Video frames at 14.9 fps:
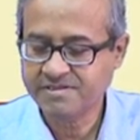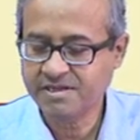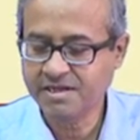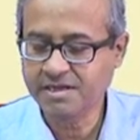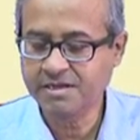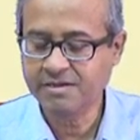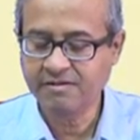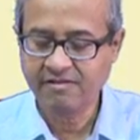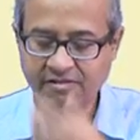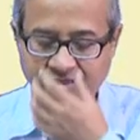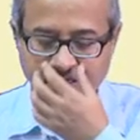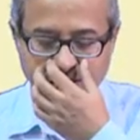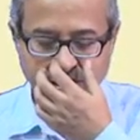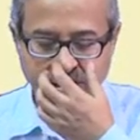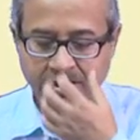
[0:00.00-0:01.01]
right.
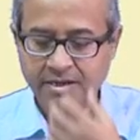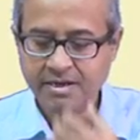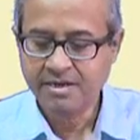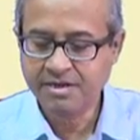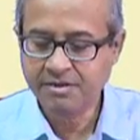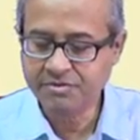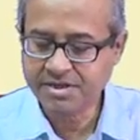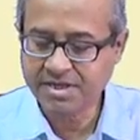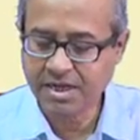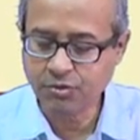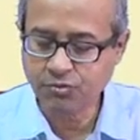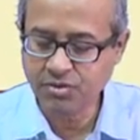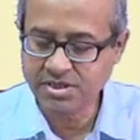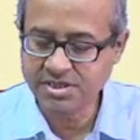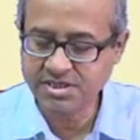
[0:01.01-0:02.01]
Now, the
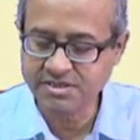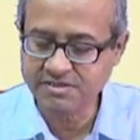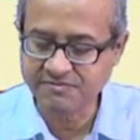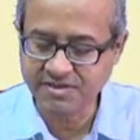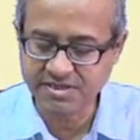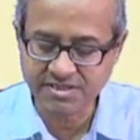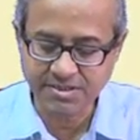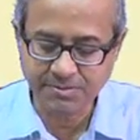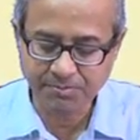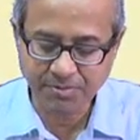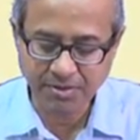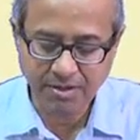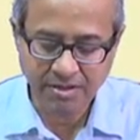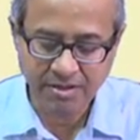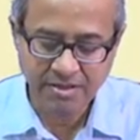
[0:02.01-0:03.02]
calculation is very
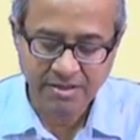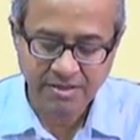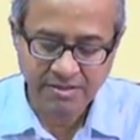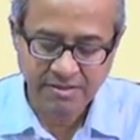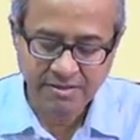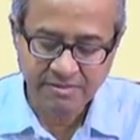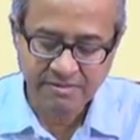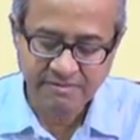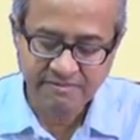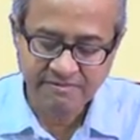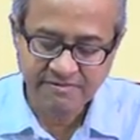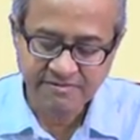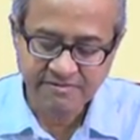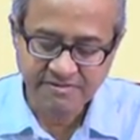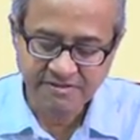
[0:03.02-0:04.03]
simple.
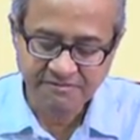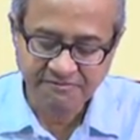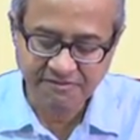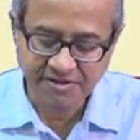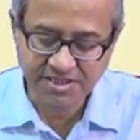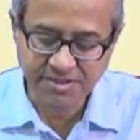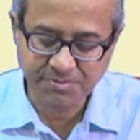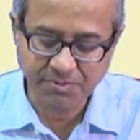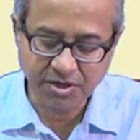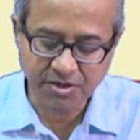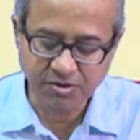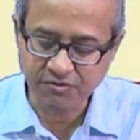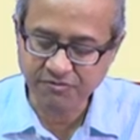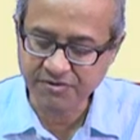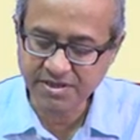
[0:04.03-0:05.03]
First
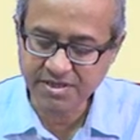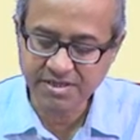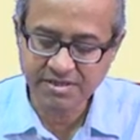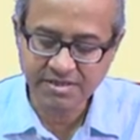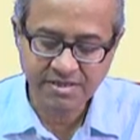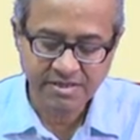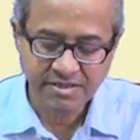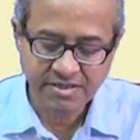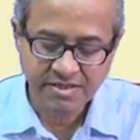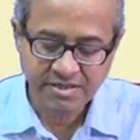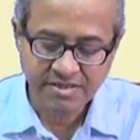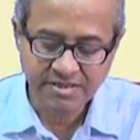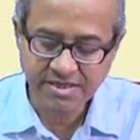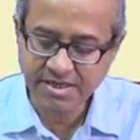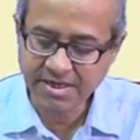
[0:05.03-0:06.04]
part of it,
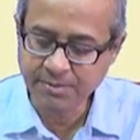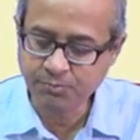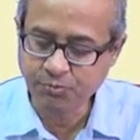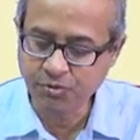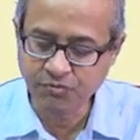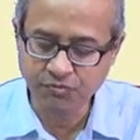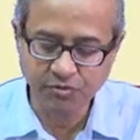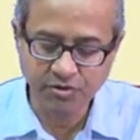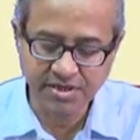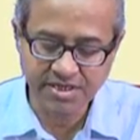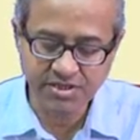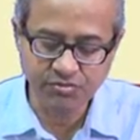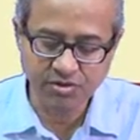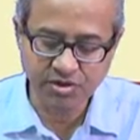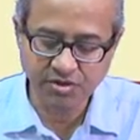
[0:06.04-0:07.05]
the input
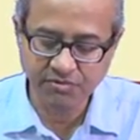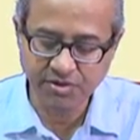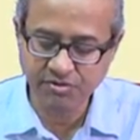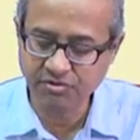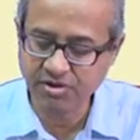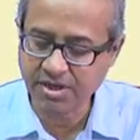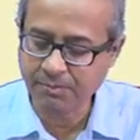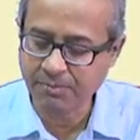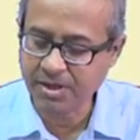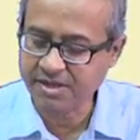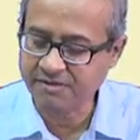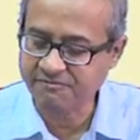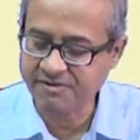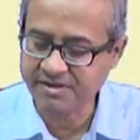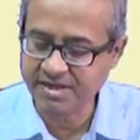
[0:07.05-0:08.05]
voltage whatever you are
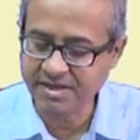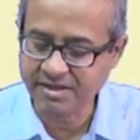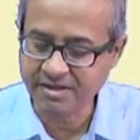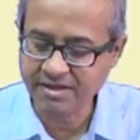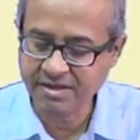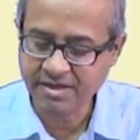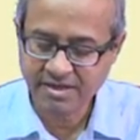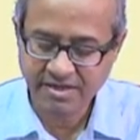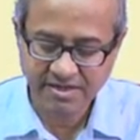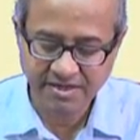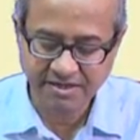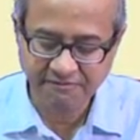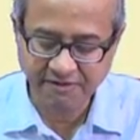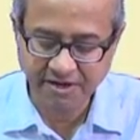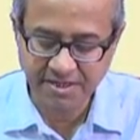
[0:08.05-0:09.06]
applying V in
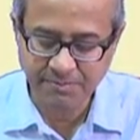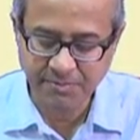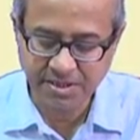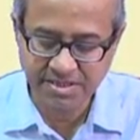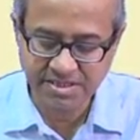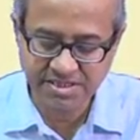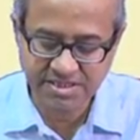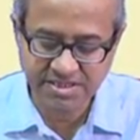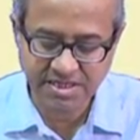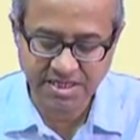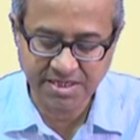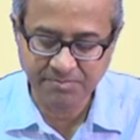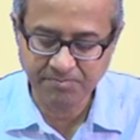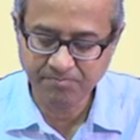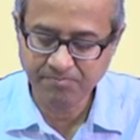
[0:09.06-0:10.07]
divide by this
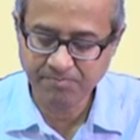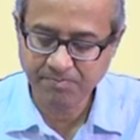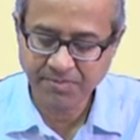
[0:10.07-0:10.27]
time,